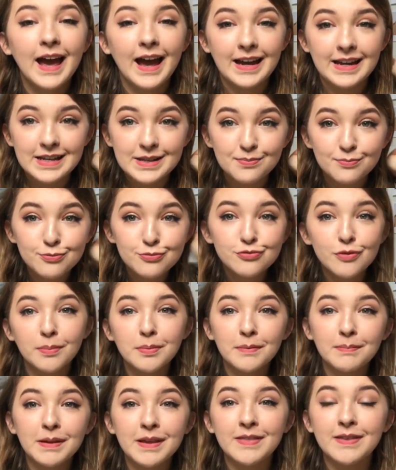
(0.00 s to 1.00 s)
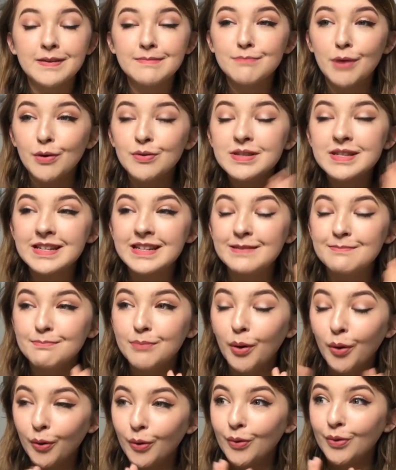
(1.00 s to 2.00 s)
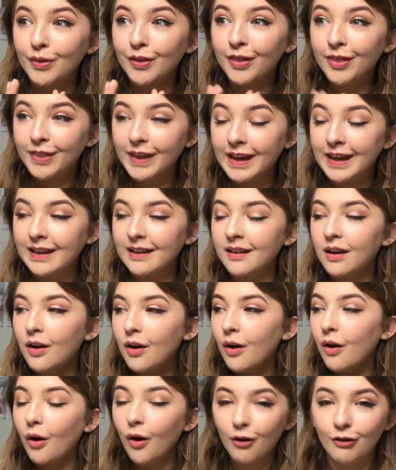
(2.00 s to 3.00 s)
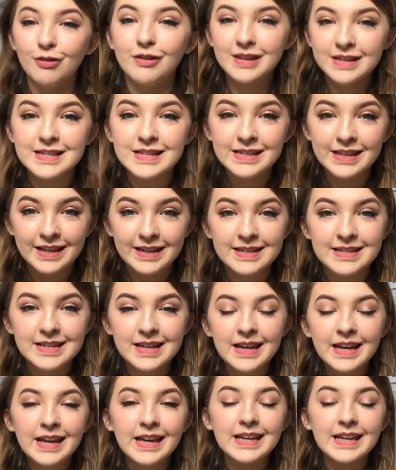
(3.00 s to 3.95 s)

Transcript: and it is probably the most important thing on this list,